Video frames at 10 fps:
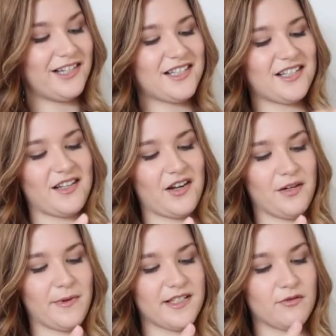is a
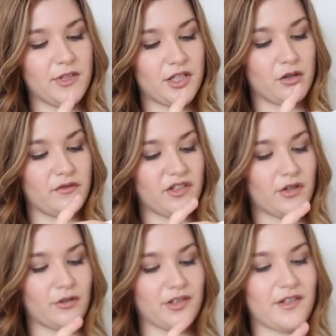soap. It's a Ritual of
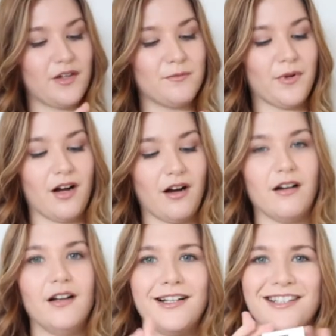Sakura soap
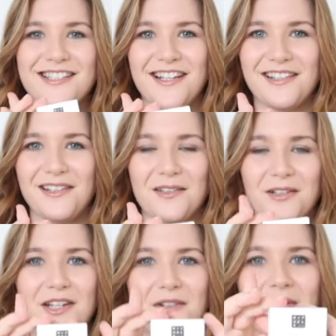bar. It's like the little cute